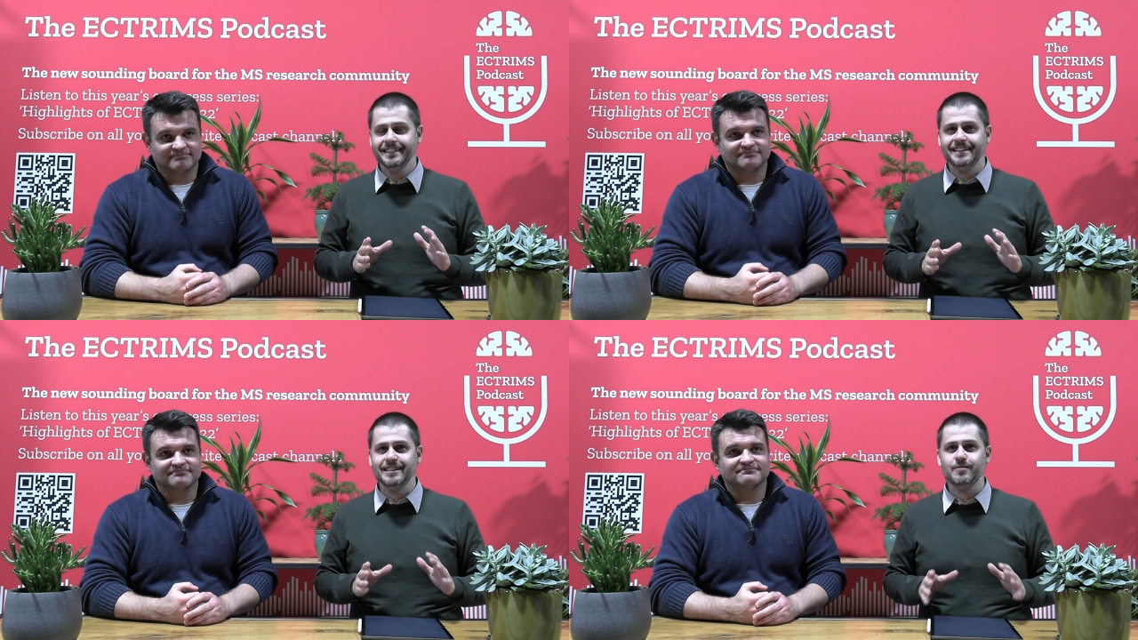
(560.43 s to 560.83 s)

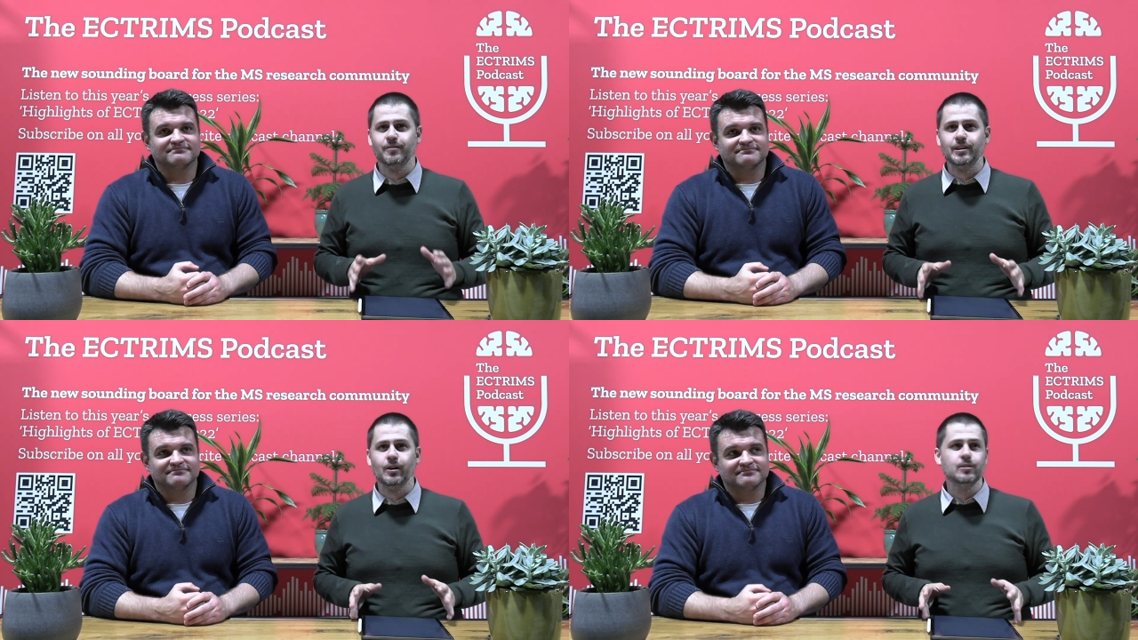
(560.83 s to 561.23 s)
Speaker 1: this
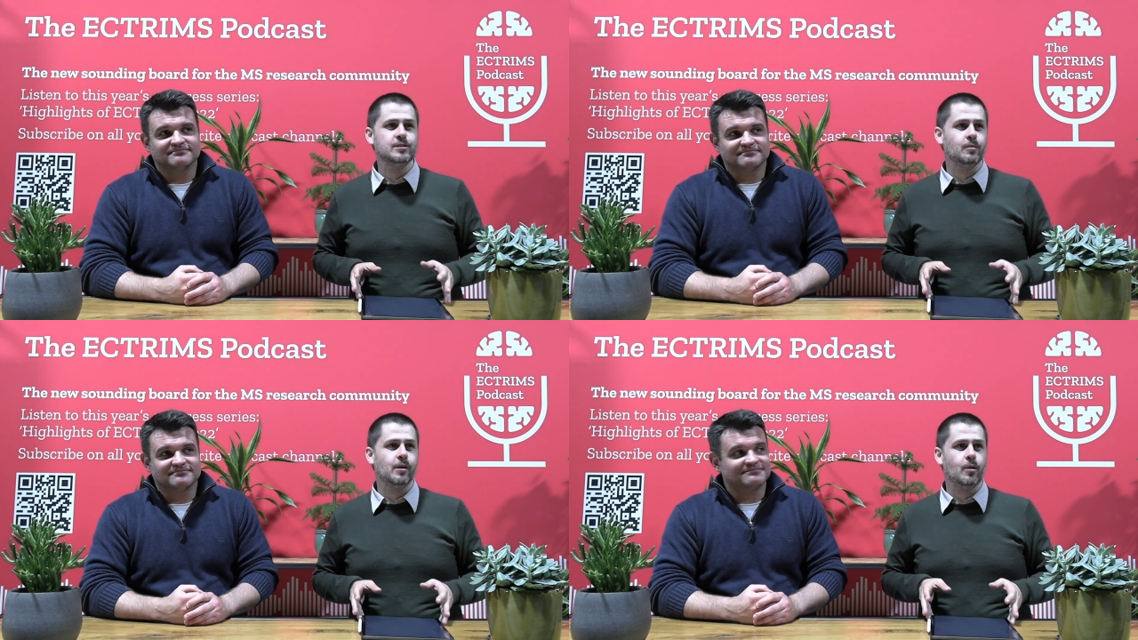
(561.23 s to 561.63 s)
video,
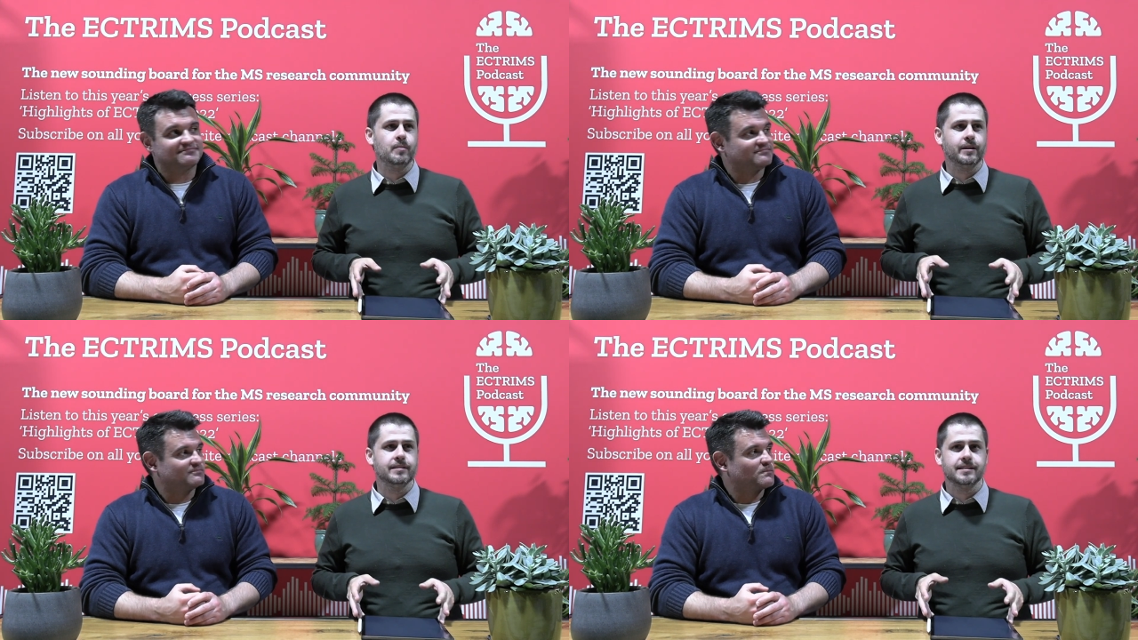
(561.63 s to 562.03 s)
so we hope
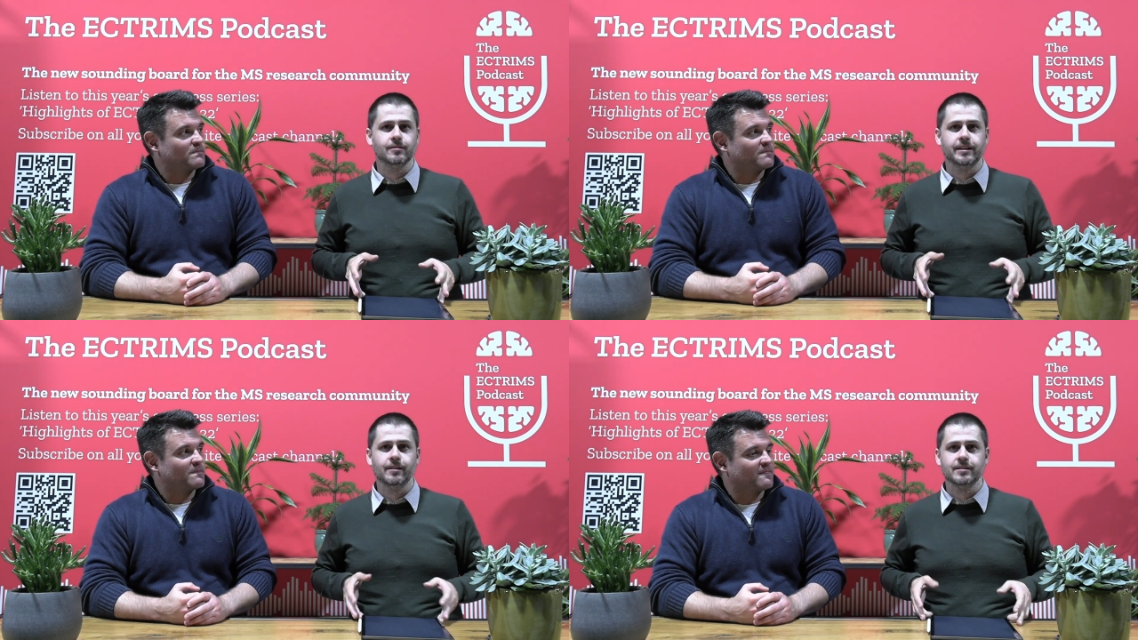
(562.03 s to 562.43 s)
you can
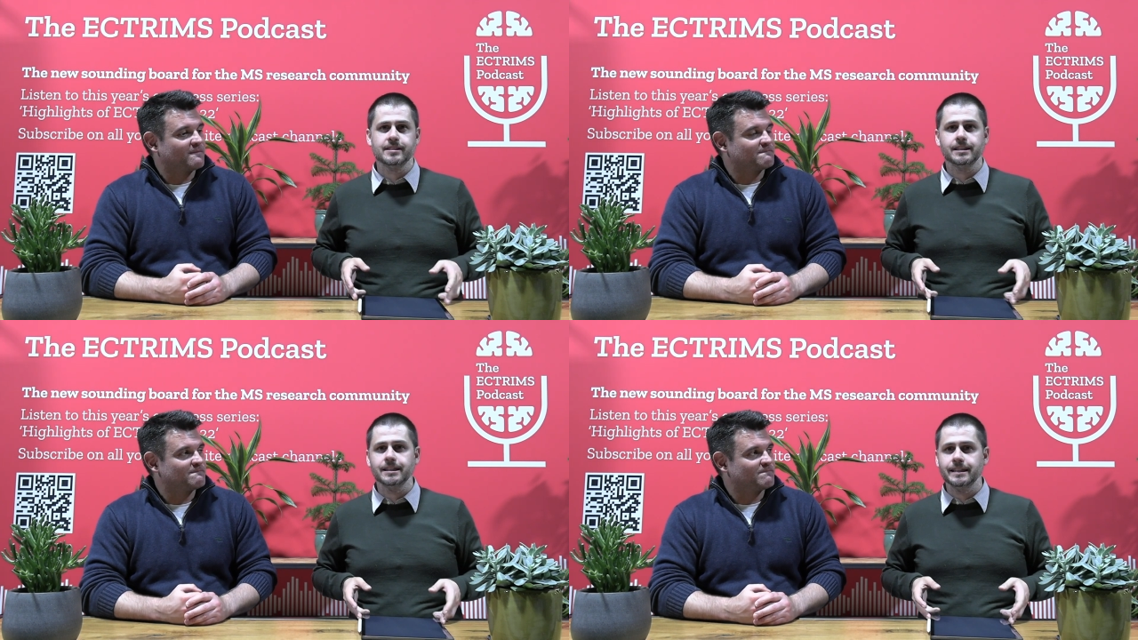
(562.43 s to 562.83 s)
still hear us
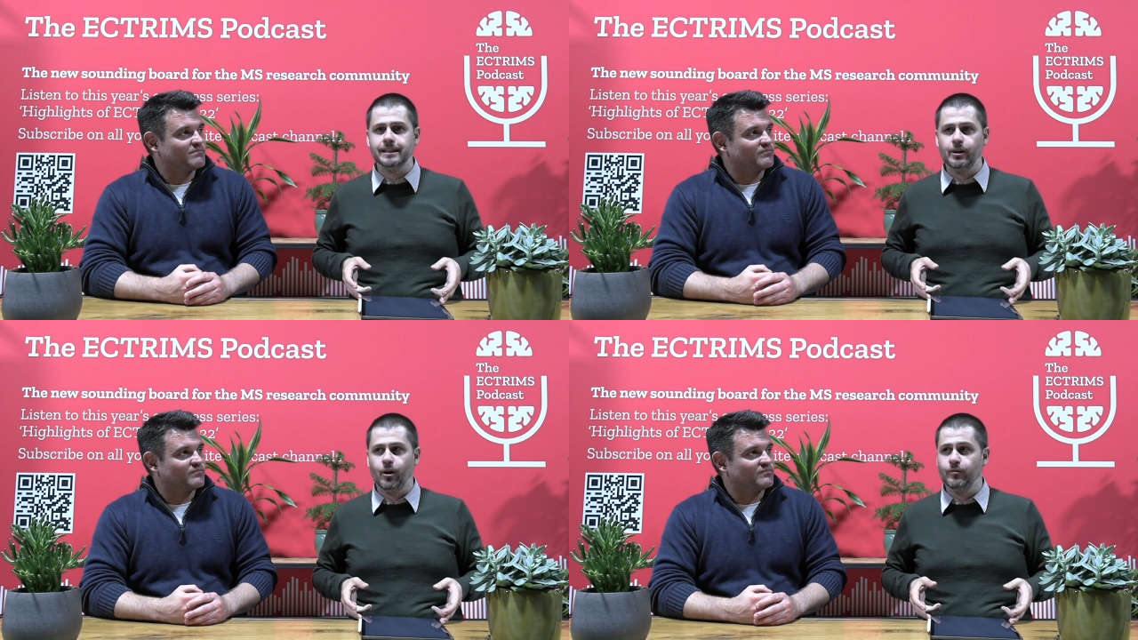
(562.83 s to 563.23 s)

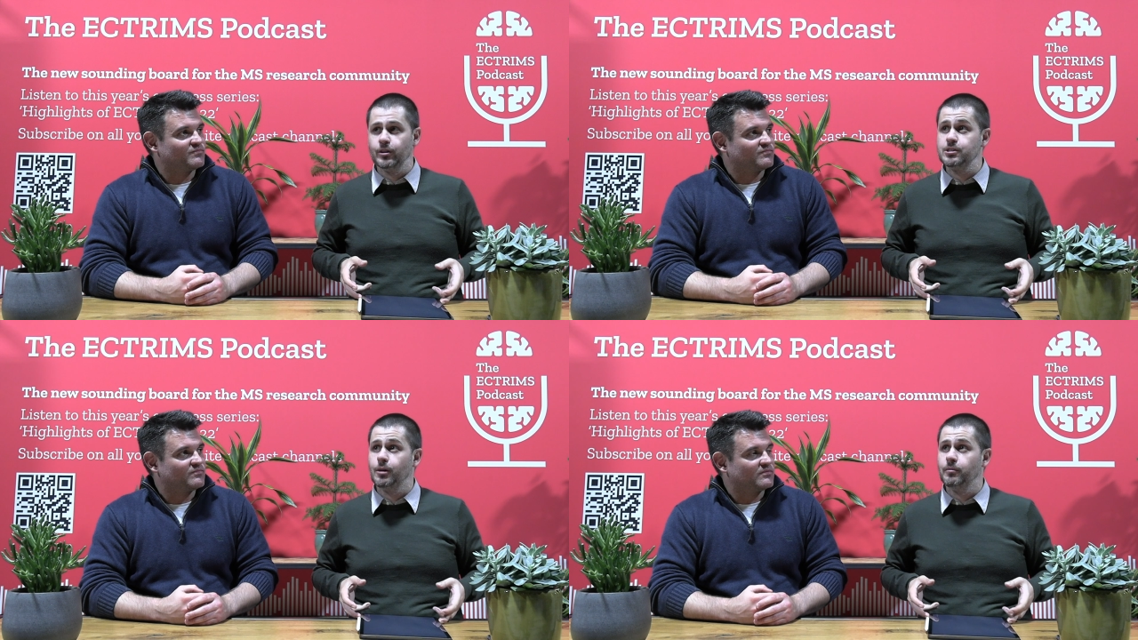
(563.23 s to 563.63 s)
clearly over
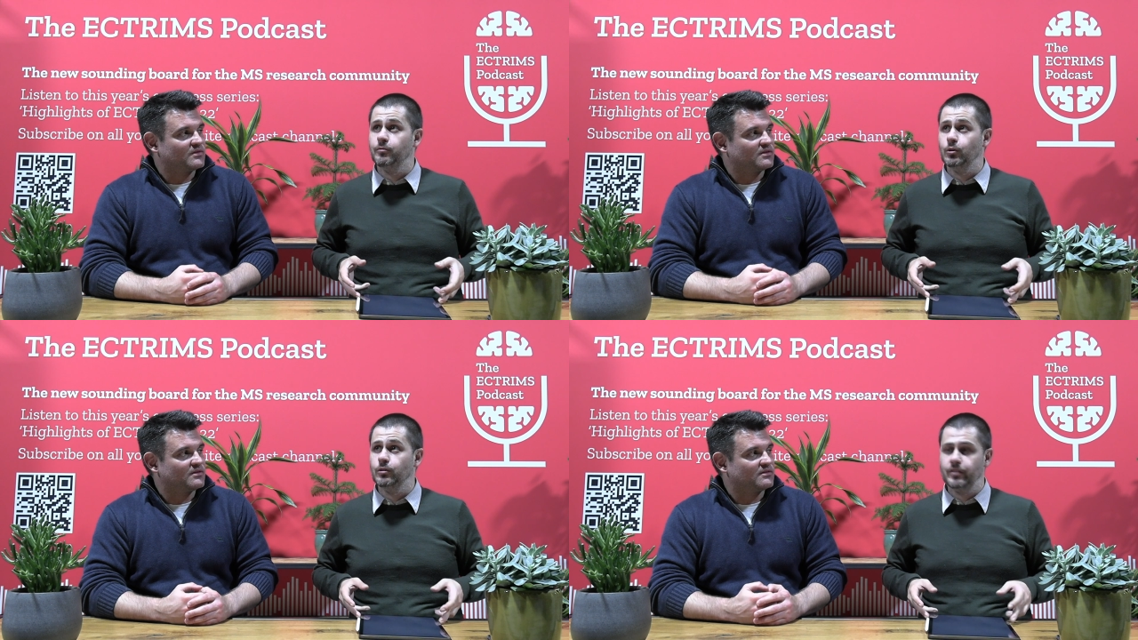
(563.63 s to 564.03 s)
the top of
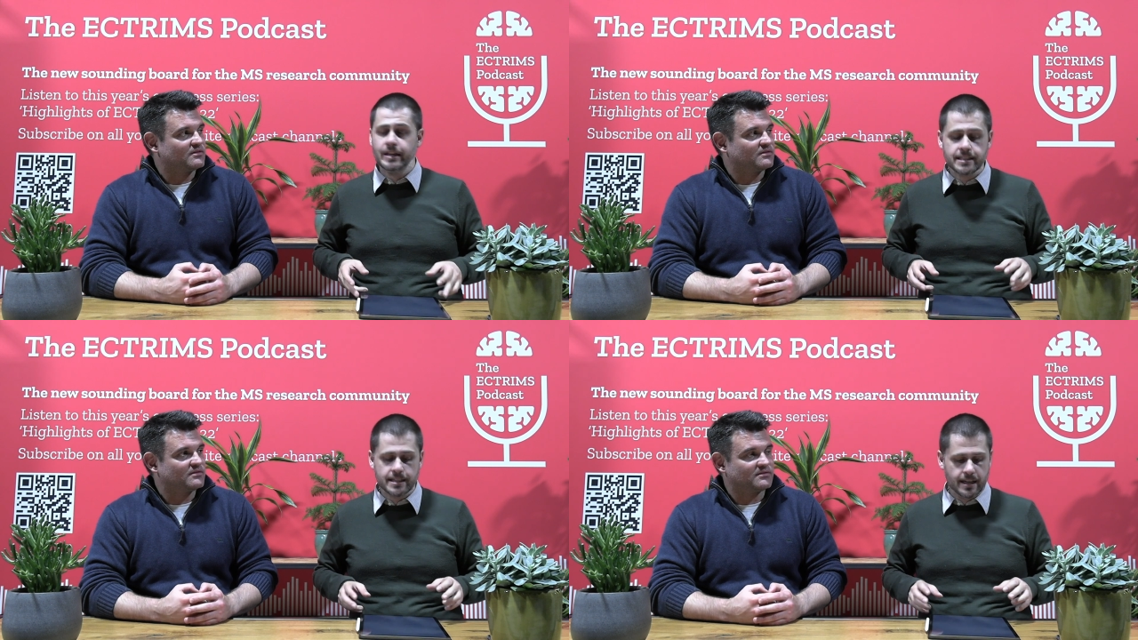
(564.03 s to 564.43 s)
all of
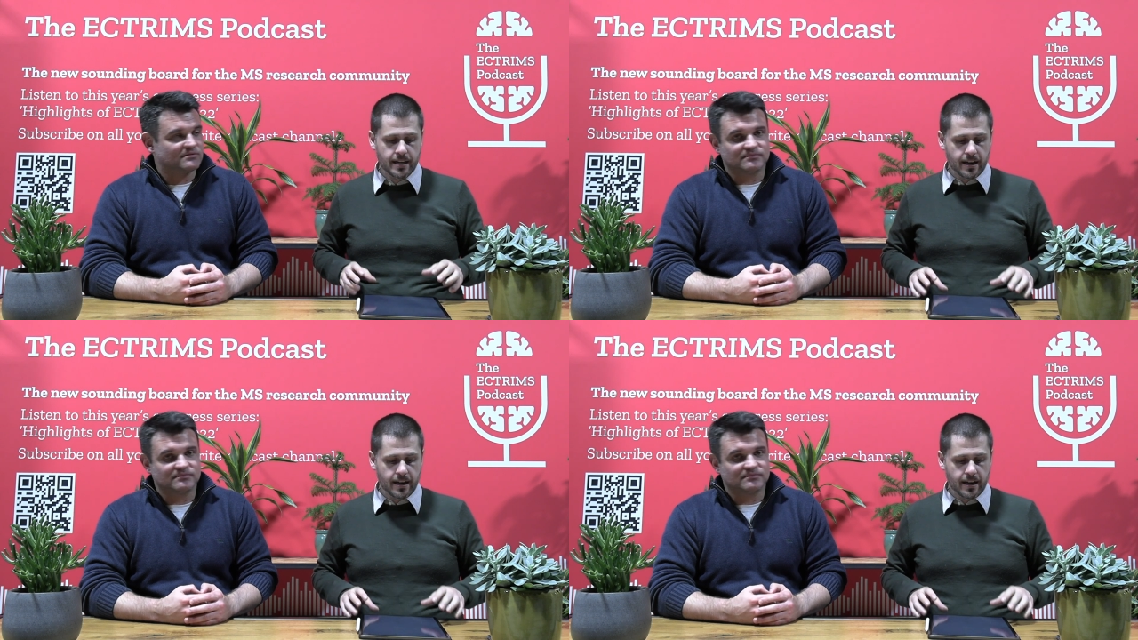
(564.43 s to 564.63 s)
this.